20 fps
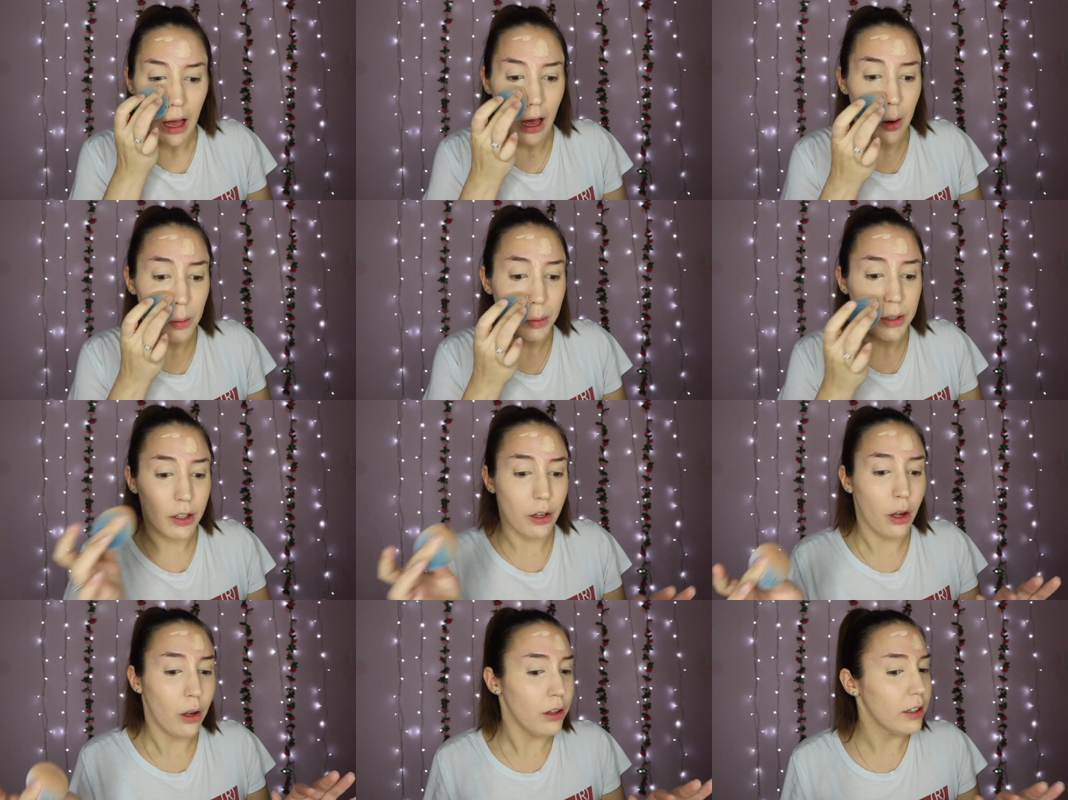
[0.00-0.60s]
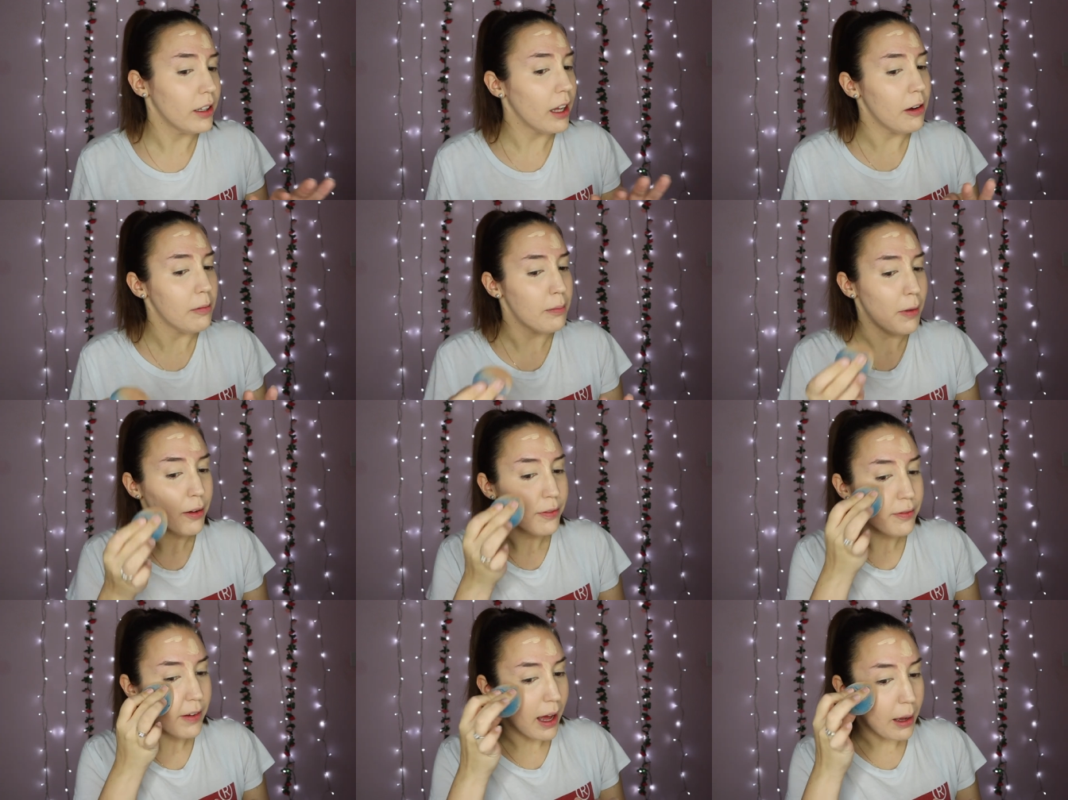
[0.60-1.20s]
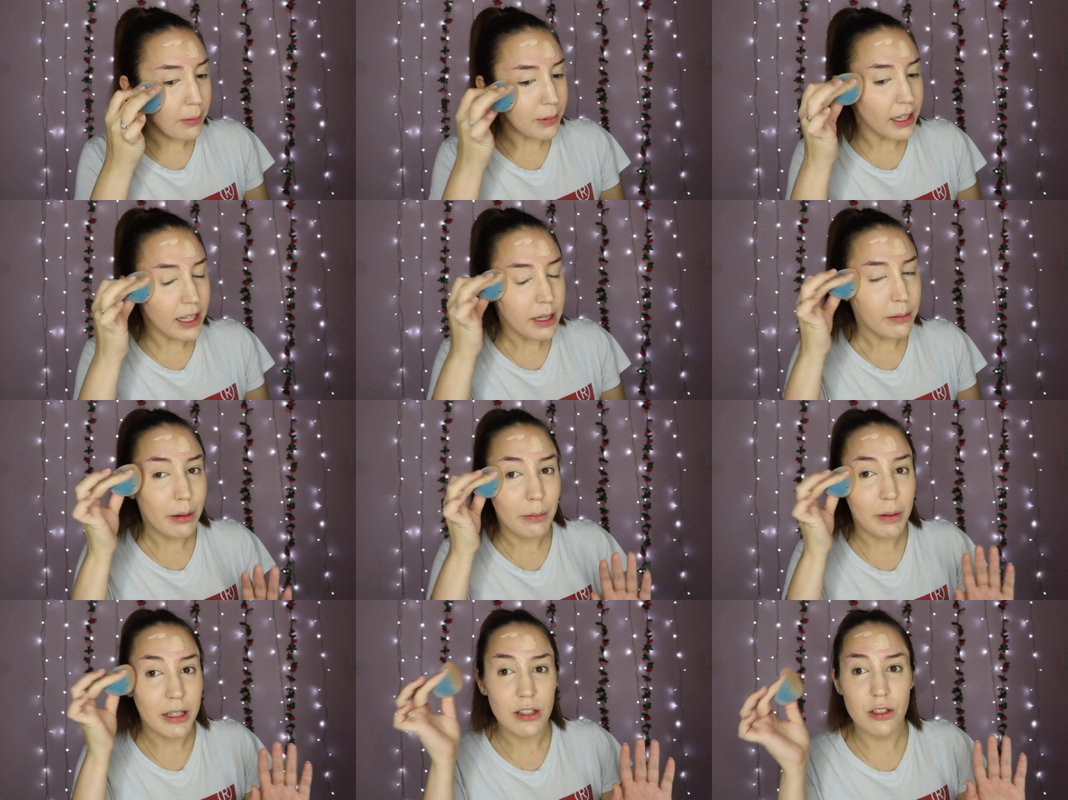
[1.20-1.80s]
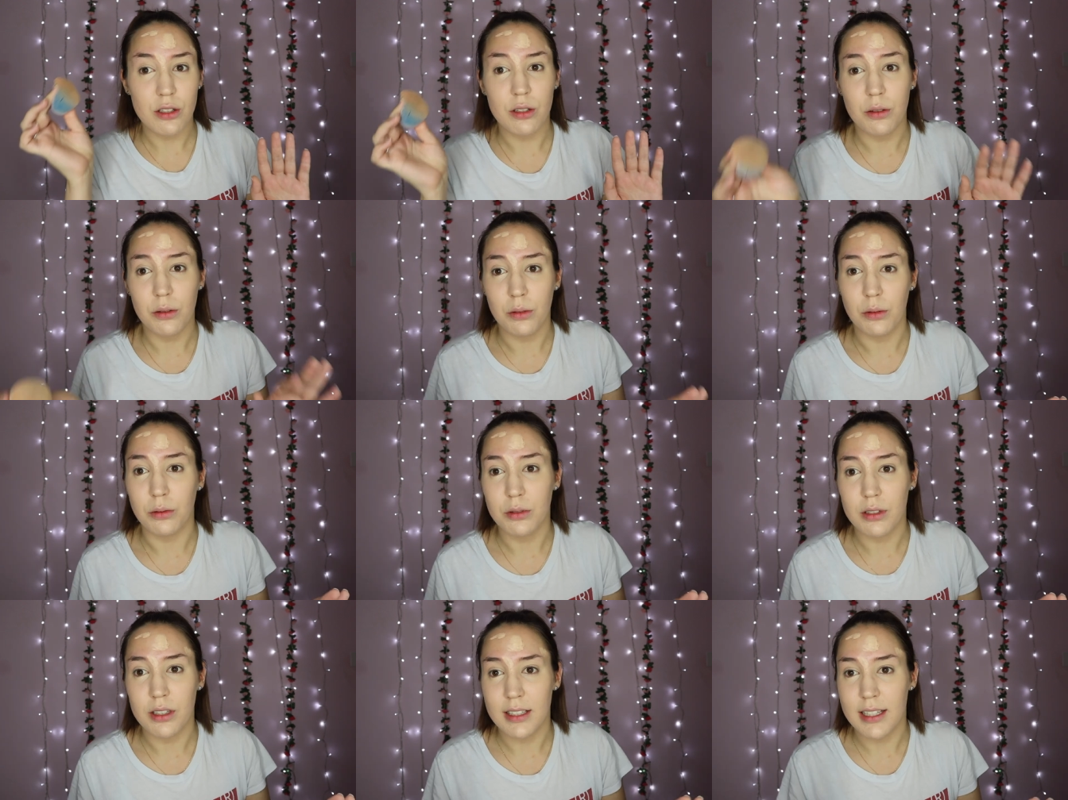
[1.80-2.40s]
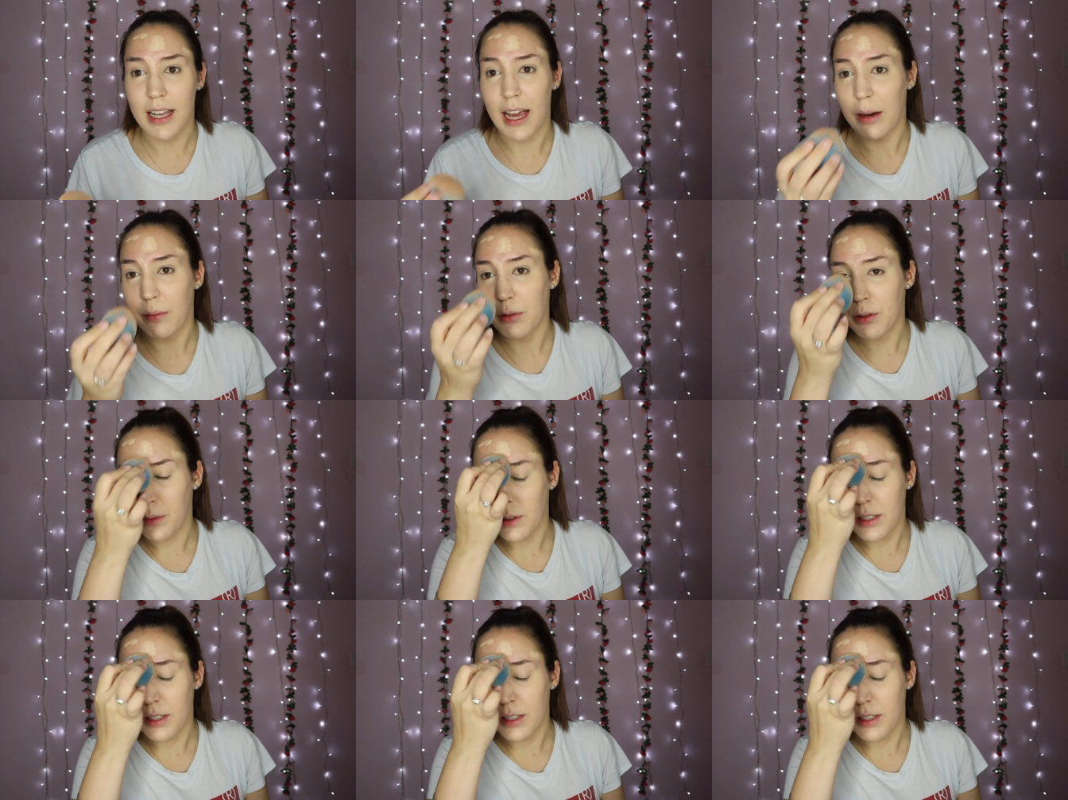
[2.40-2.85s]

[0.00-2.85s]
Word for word: I went on holiday with my family. We went to Alton Towers.